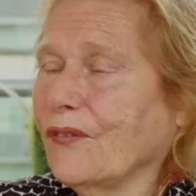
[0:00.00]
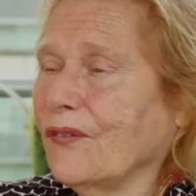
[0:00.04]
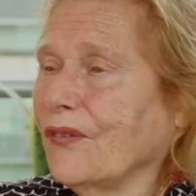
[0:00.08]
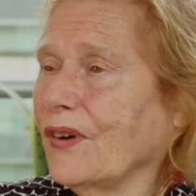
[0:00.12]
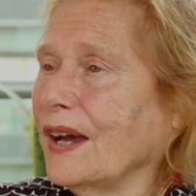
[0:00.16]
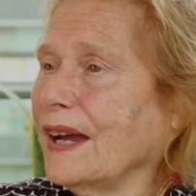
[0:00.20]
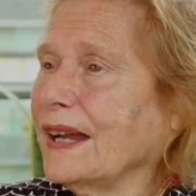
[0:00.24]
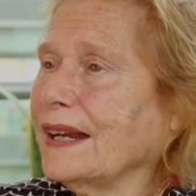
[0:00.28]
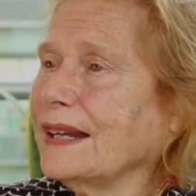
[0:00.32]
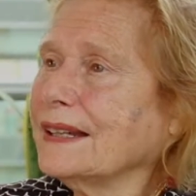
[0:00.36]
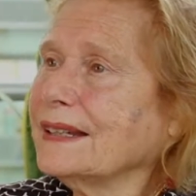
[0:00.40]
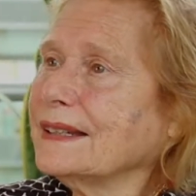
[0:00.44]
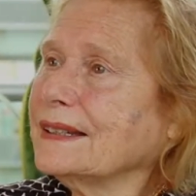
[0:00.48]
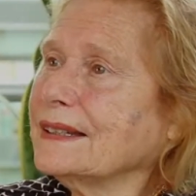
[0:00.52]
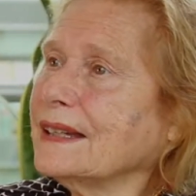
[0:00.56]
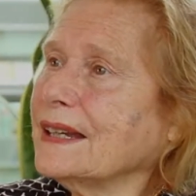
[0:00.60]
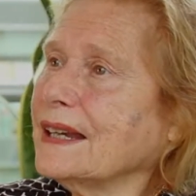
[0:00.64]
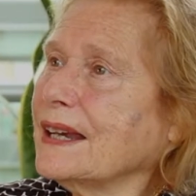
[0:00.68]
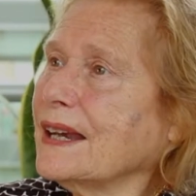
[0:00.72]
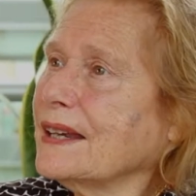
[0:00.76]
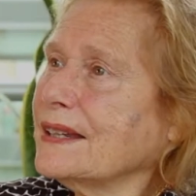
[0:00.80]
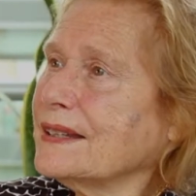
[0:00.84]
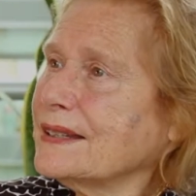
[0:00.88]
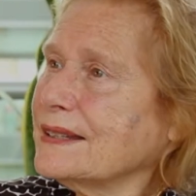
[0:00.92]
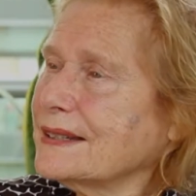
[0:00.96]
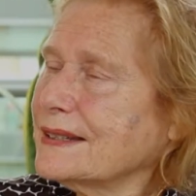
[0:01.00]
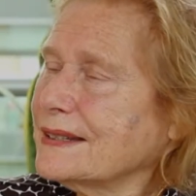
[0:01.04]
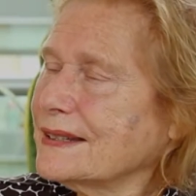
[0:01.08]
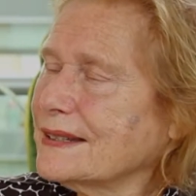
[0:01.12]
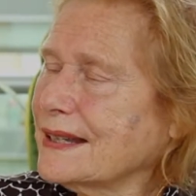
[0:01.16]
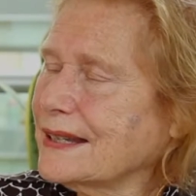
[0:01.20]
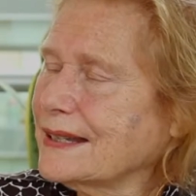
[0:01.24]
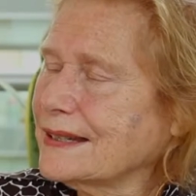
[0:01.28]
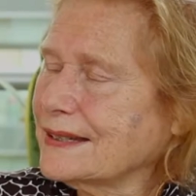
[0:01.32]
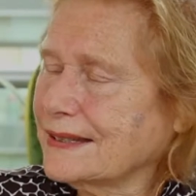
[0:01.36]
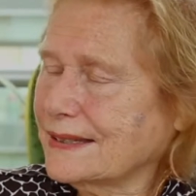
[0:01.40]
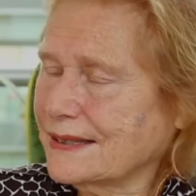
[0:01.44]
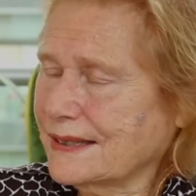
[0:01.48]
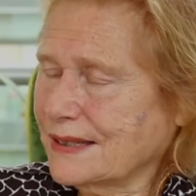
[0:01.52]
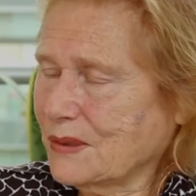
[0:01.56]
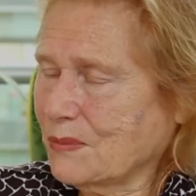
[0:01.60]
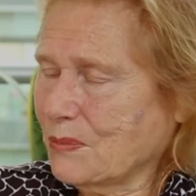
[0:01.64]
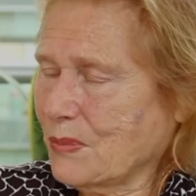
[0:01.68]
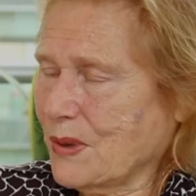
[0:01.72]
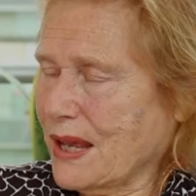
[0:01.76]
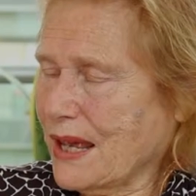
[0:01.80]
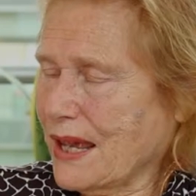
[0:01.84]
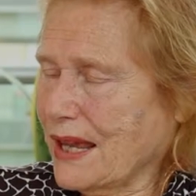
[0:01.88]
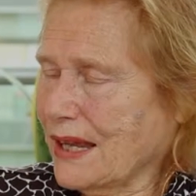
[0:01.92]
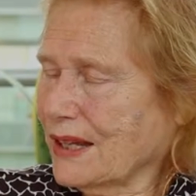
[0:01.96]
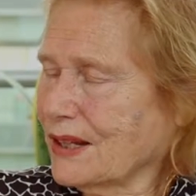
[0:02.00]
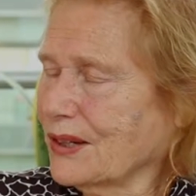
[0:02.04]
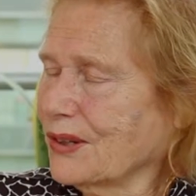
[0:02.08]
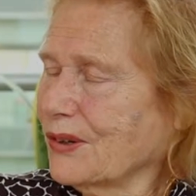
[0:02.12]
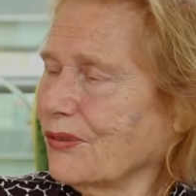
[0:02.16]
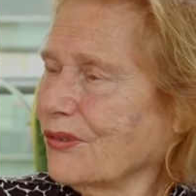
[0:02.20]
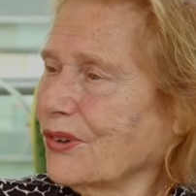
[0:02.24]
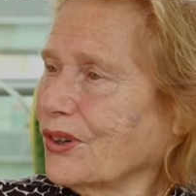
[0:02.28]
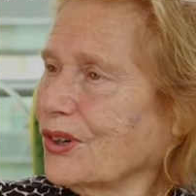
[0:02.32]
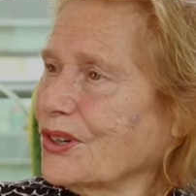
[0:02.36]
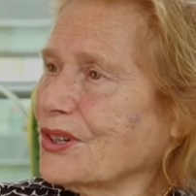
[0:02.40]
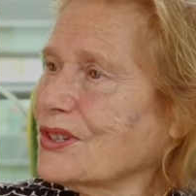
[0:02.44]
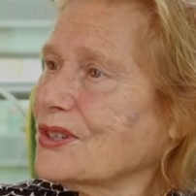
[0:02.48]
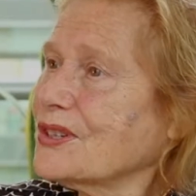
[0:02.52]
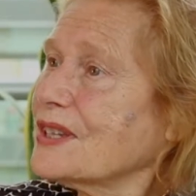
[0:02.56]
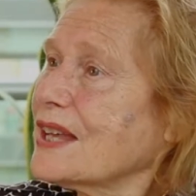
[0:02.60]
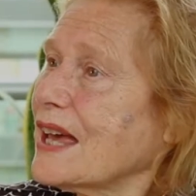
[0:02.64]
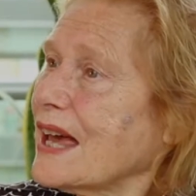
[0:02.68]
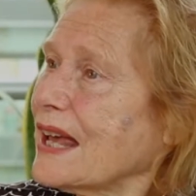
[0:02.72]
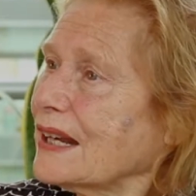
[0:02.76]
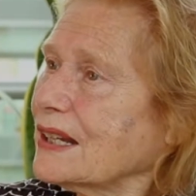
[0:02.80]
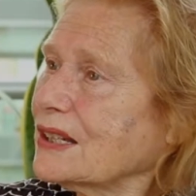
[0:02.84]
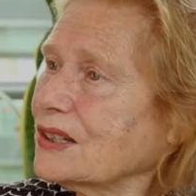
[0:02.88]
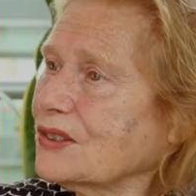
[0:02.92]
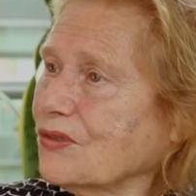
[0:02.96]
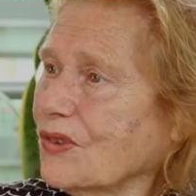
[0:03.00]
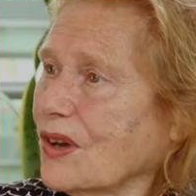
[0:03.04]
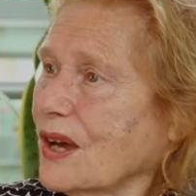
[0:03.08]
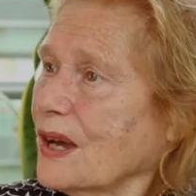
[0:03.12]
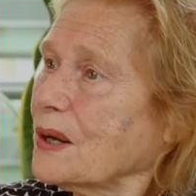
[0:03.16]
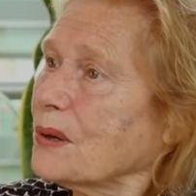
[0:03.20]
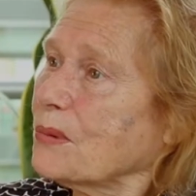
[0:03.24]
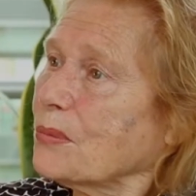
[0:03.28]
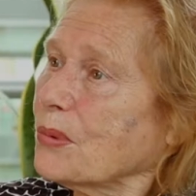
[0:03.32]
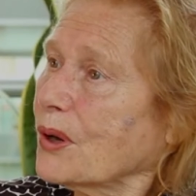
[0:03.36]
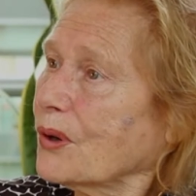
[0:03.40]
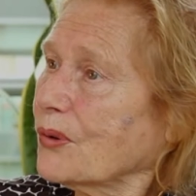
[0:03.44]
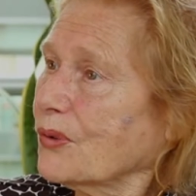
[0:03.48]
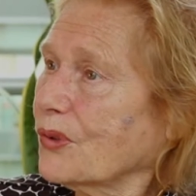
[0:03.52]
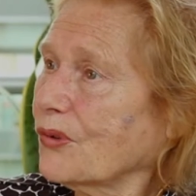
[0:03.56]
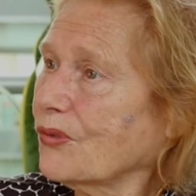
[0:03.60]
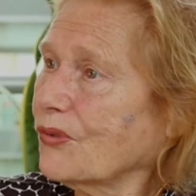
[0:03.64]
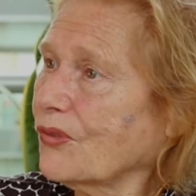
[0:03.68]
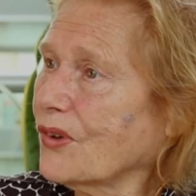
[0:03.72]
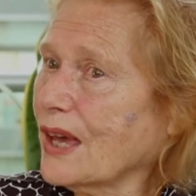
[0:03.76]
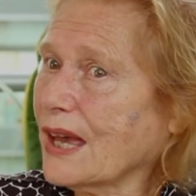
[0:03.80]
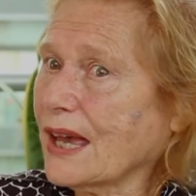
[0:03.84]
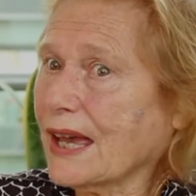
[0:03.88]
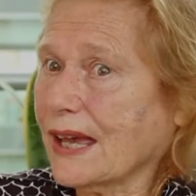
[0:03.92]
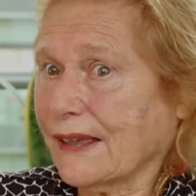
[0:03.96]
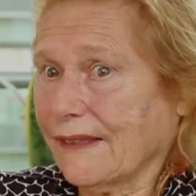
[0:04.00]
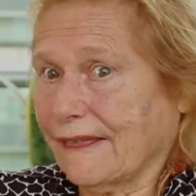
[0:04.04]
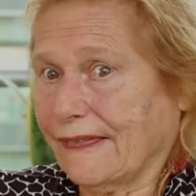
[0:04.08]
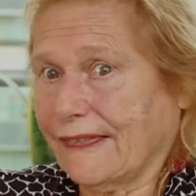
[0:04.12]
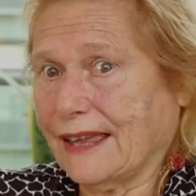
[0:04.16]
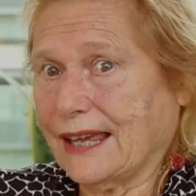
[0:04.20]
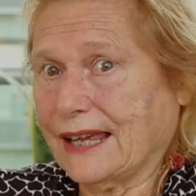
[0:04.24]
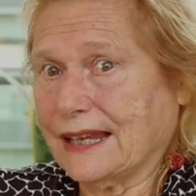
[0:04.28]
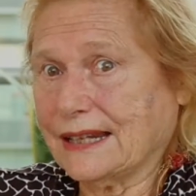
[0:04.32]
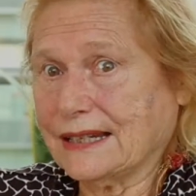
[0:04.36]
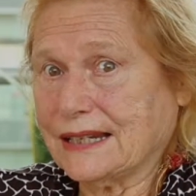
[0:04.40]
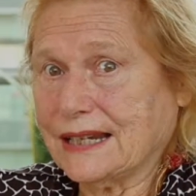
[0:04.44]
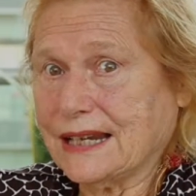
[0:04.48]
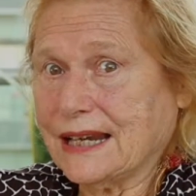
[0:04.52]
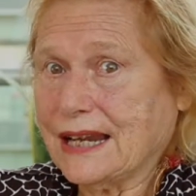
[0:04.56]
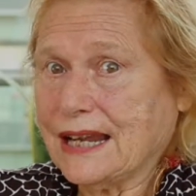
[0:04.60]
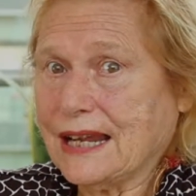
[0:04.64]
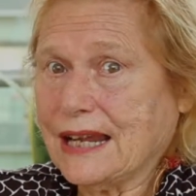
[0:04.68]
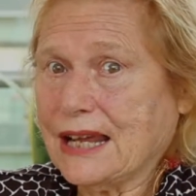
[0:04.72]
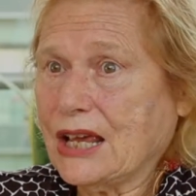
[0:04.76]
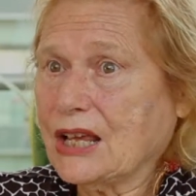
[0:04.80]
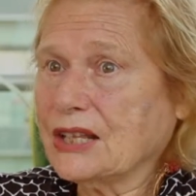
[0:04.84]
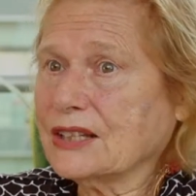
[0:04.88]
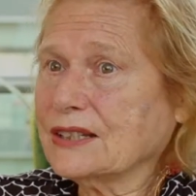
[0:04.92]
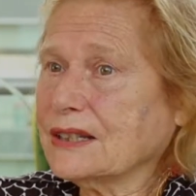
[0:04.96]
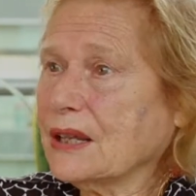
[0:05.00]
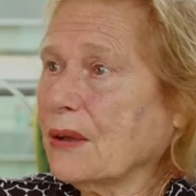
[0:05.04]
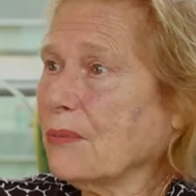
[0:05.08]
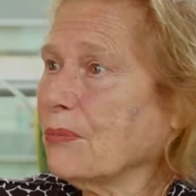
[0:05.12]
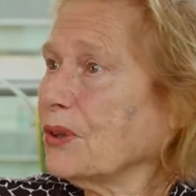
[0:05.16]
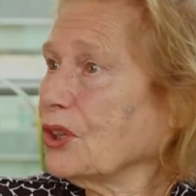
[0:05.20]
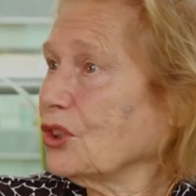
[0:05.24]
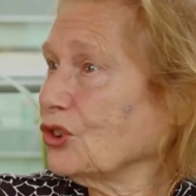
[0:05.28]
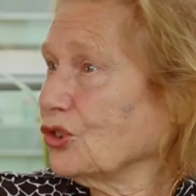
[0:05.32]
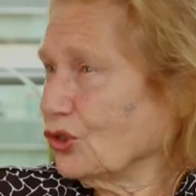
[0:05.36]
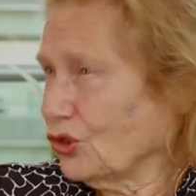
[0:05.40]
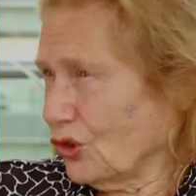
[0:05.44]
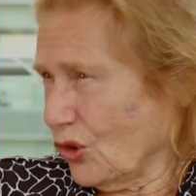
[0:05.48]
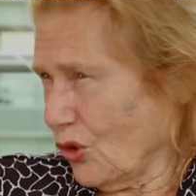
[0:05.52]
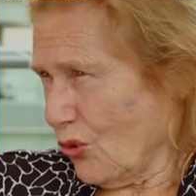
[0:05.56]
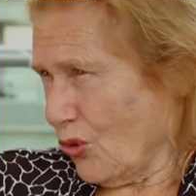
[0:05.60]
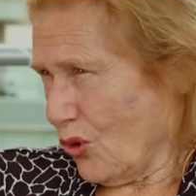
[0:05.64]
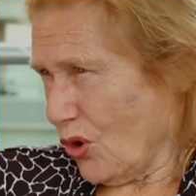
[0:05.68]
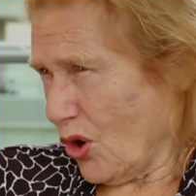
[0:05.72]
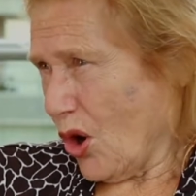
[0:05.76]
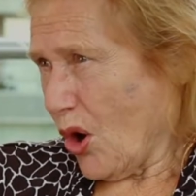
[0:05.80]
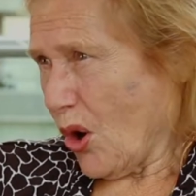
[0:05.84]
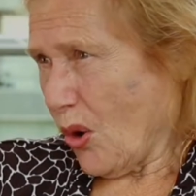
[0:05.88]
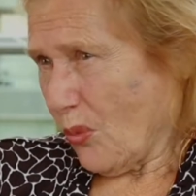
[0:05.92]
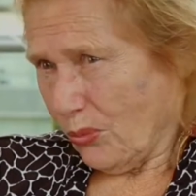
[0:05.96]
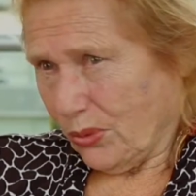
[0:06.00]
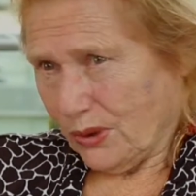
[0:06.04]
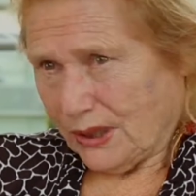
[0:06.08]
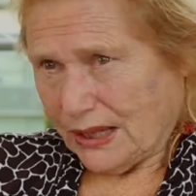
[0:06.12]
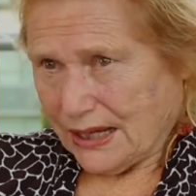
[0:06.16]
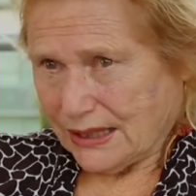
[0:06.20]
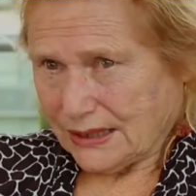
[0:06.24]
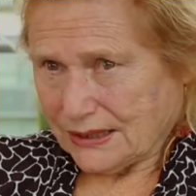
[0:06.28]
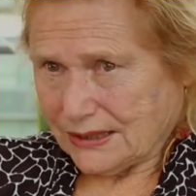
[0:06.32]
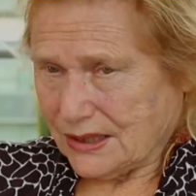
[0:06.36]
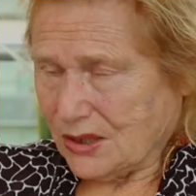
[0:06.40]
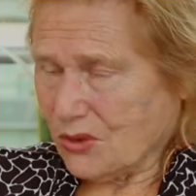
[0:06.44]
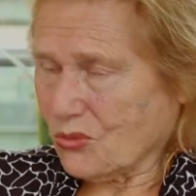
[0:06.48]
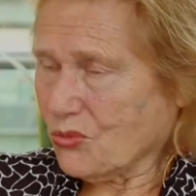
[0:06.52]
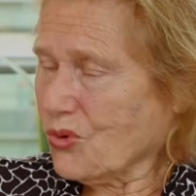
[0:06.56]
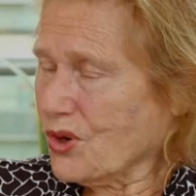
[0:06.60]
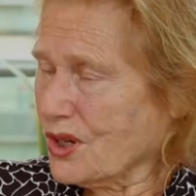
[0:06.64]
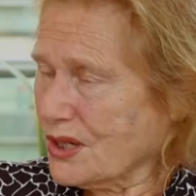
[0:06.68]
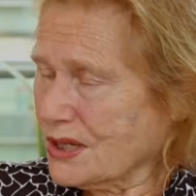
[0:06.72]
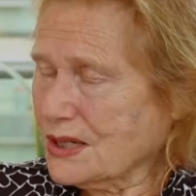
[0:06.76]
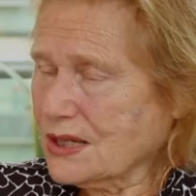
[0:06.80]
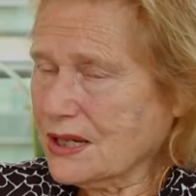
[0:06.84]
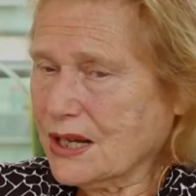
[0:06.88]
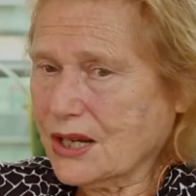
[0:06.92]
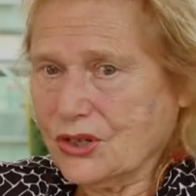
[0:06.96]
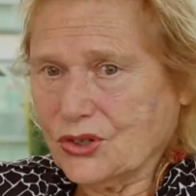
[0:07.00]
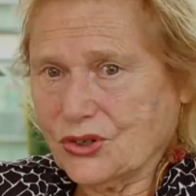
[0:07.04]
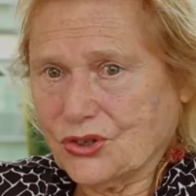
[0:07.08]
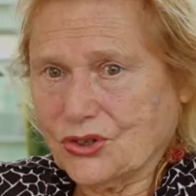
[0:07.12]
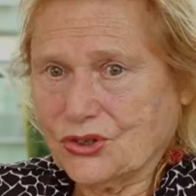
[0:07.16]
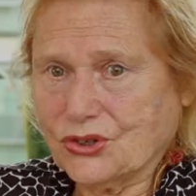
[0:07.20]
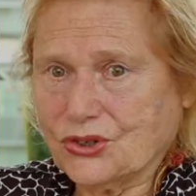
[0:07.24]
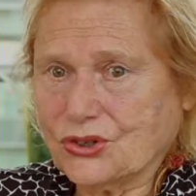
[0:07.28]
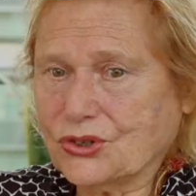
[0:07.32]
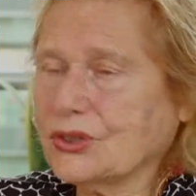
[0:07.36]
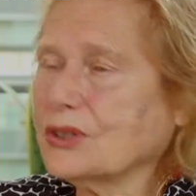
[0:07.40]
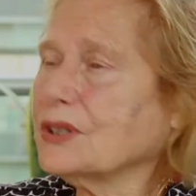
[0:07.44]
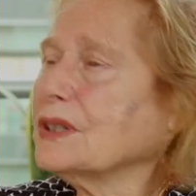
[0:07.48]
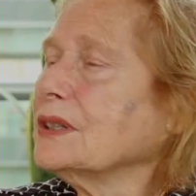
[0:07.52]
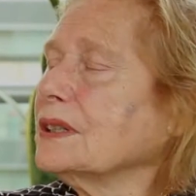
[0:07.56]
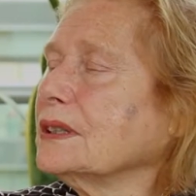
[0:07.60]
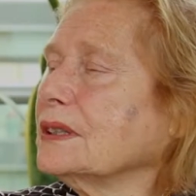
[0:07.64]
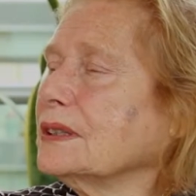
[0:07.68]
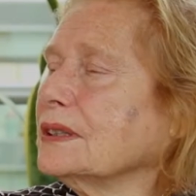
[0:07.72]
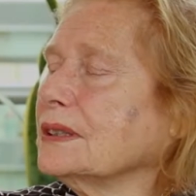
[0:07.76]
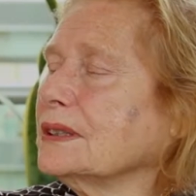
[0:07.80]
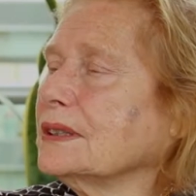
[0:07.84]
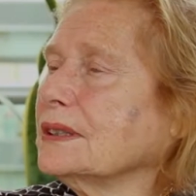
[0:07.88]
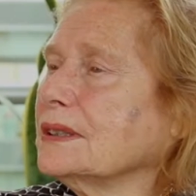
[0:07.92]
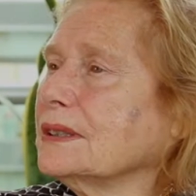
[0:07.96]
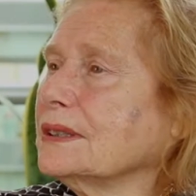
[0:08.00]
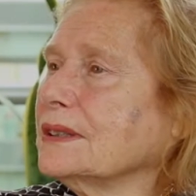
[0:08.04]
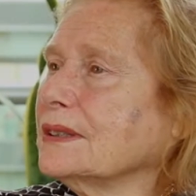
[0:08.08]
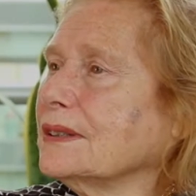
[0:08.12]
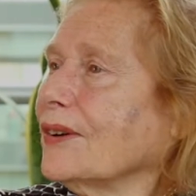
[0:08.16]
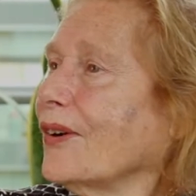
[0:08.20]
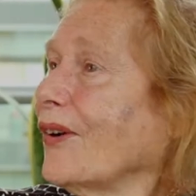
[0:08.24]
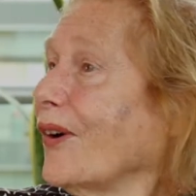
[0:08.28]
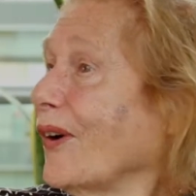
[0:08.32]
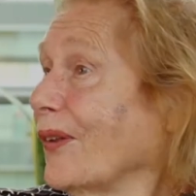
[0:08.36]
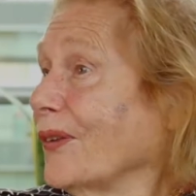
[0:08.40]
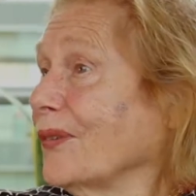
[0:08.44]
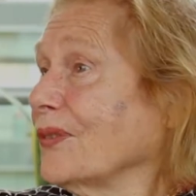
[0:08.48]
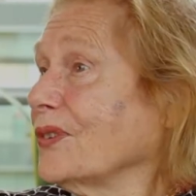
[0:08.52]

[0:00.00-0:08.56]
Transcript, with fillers: finally sit back and are very satisfied about the fact that something so complex that wasn't understood all